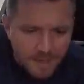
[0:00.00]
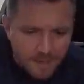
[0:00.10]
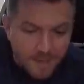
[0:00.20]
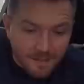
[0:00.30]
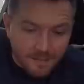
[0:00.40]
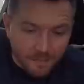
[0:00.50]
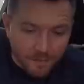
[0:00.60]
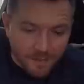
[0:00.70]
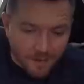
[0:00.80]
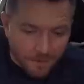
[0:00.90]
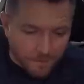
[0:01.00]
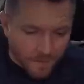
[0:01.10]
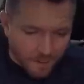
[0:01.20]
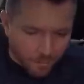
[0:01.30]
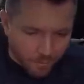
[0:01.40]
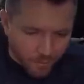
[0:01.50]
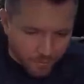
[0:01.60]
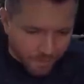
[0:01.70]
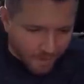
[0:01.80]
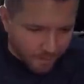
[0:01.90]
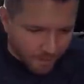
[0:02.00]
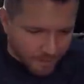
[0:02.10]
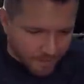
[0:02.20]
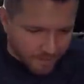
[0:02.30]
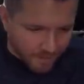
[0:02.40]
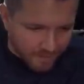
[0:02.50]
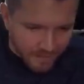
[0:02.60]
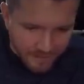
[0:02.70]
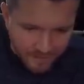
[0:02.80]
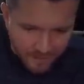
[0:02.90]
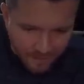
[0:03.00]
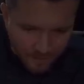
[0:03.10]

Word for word: That's a lovely car. I approve very much. Nice clean car that.